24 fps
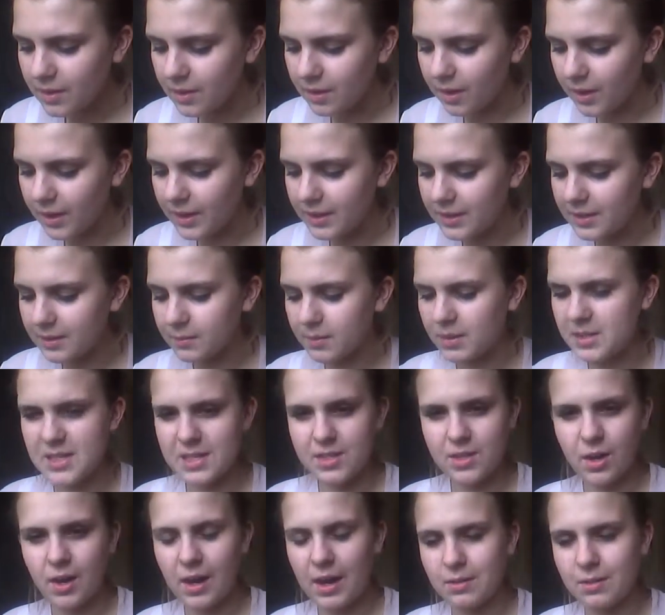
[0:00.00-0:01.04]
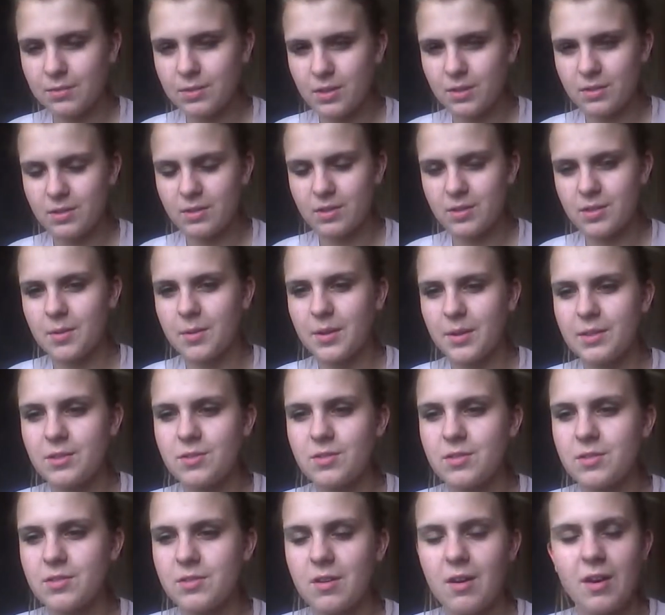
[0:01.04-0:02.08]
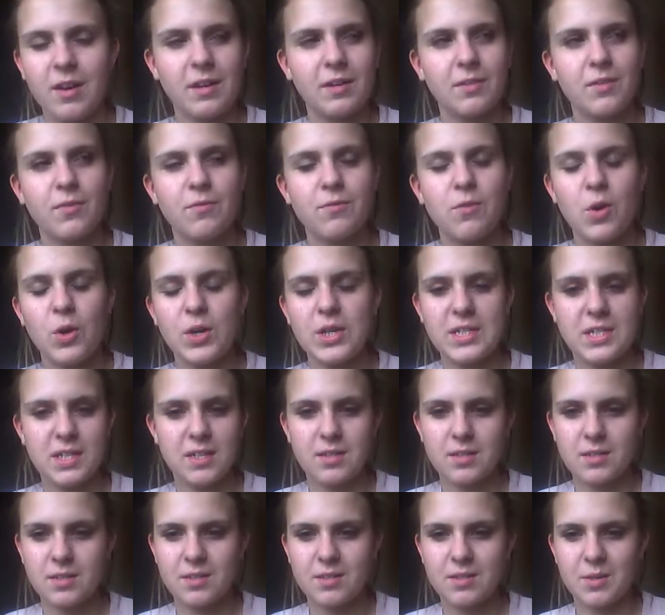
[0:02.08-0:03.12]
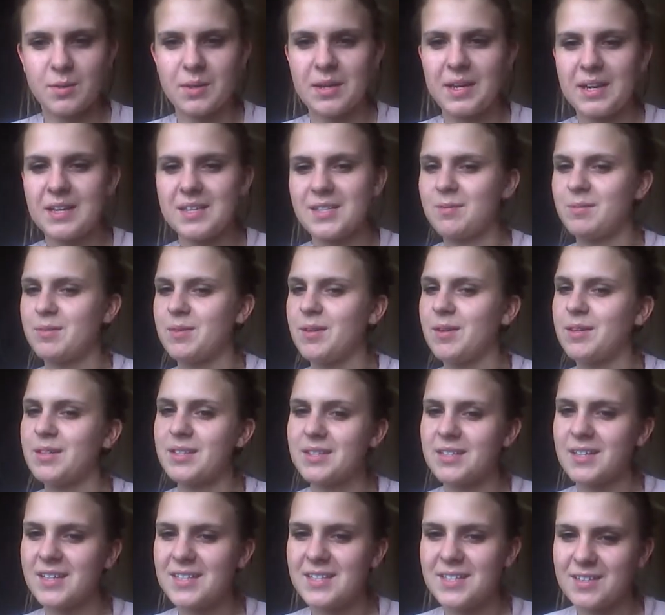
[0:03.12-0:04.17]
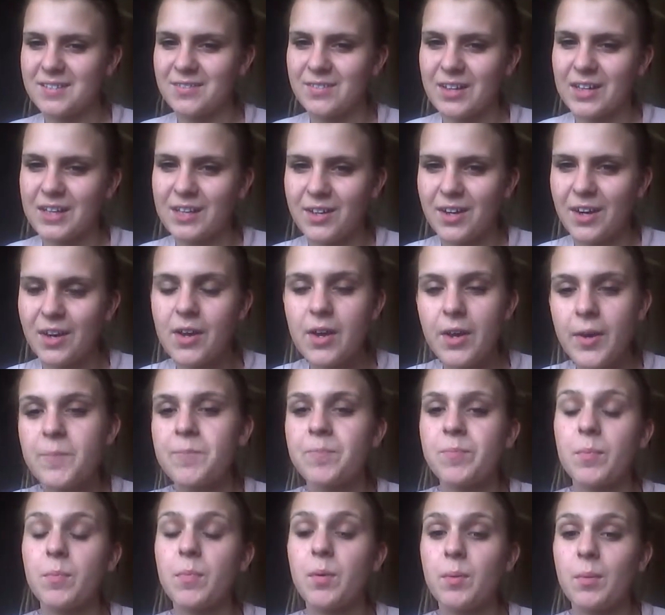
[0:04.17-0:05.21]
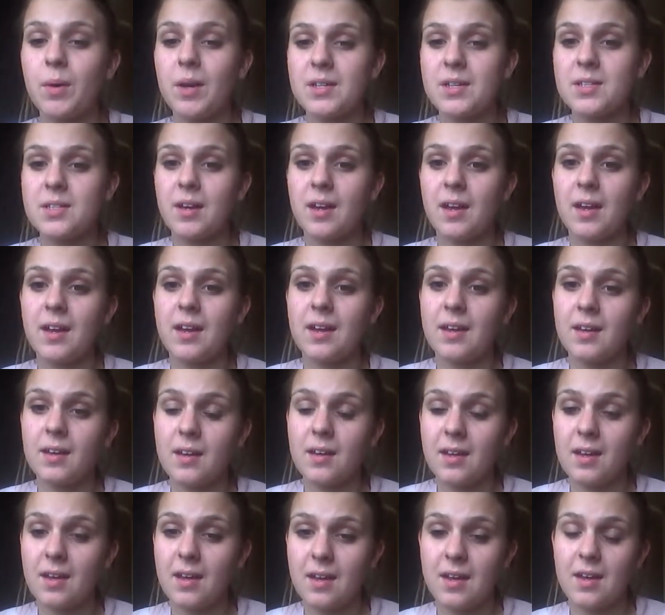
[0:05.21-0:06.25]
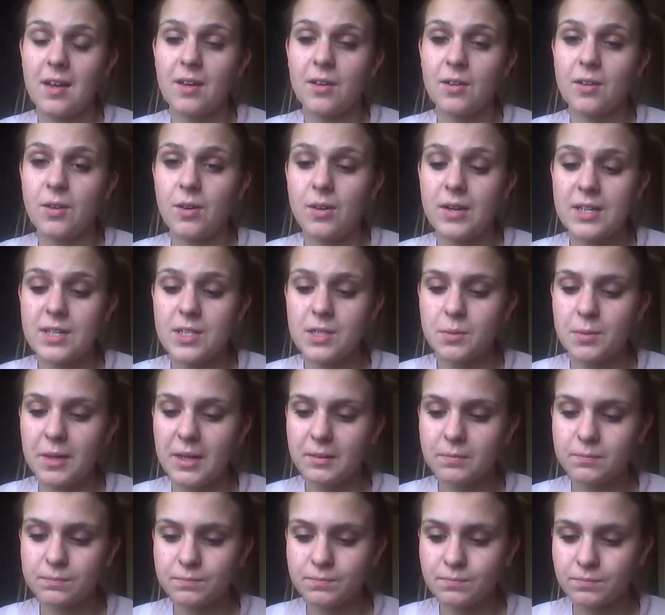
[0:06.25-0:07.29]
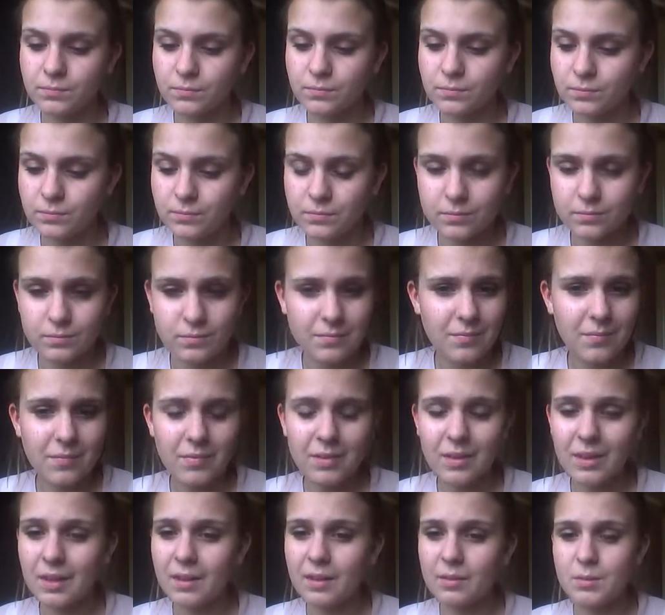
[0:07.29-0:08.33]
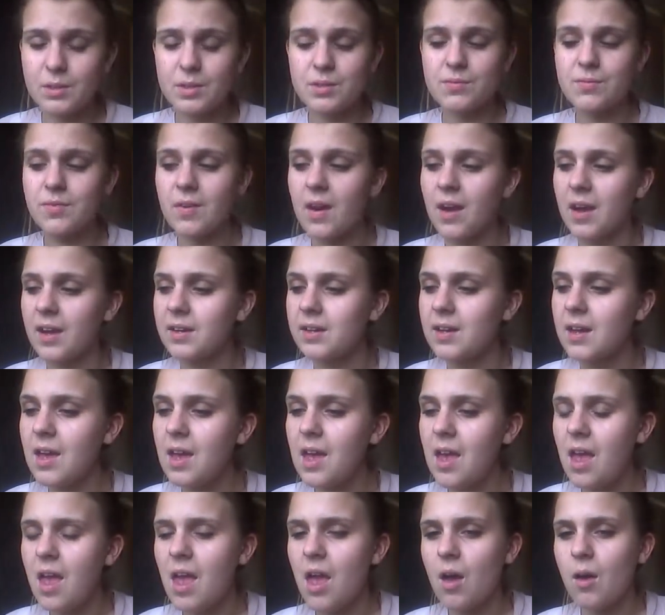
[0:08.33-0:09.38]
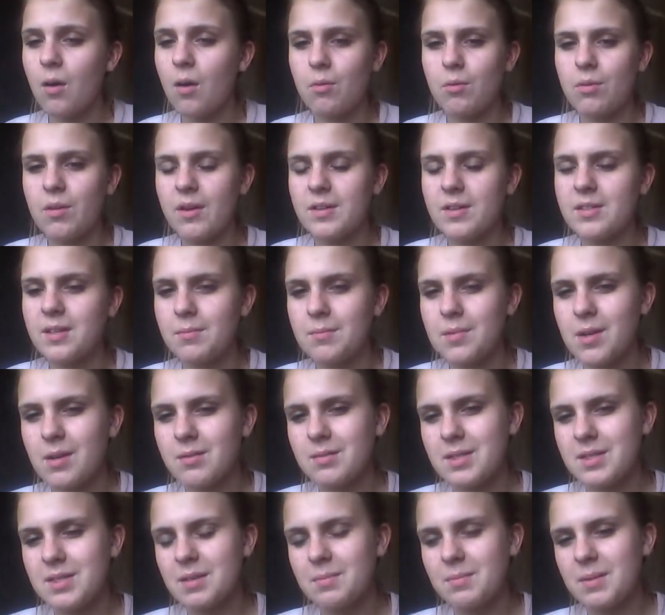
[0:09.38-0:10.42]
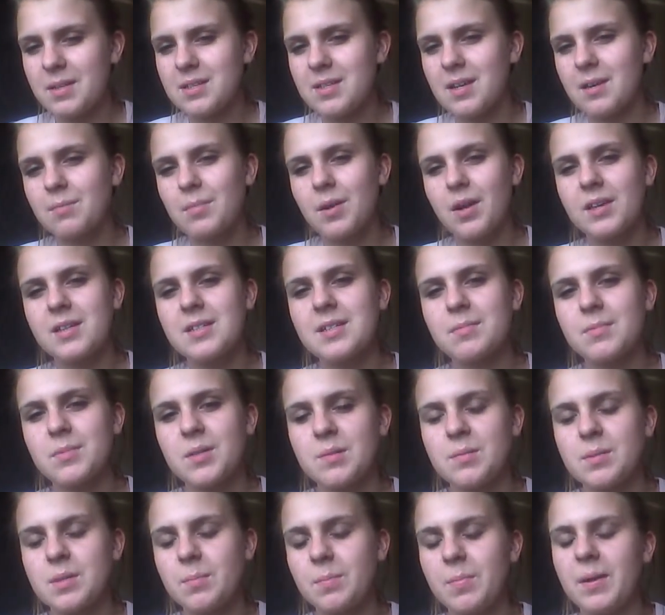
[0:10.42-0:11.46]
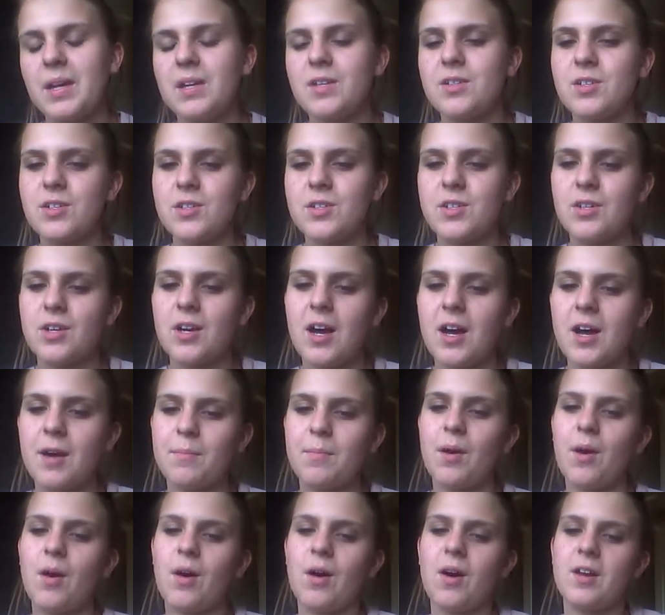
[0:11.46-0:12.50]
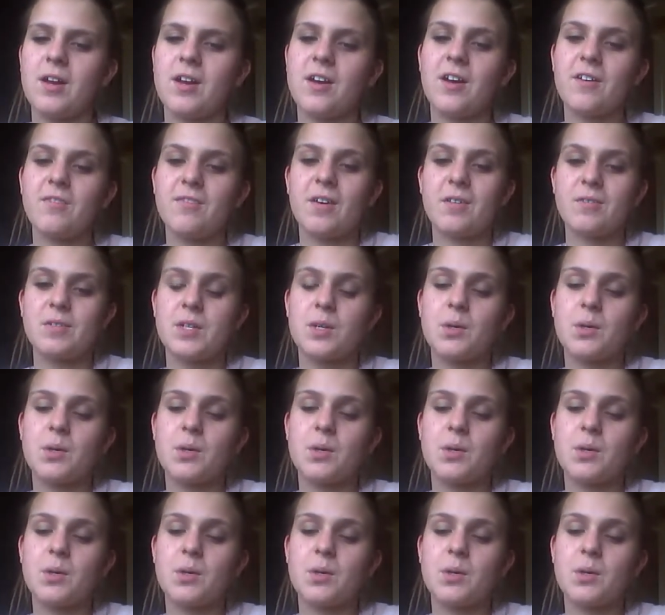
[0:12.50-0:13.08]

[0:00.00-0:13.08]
I didn't know how to use it, so I avoided doing it sometimes because I didn't really know. But once I got into it, that was fine. although sometimes it did mess up, like sometimes the pictures you can't put on, and I found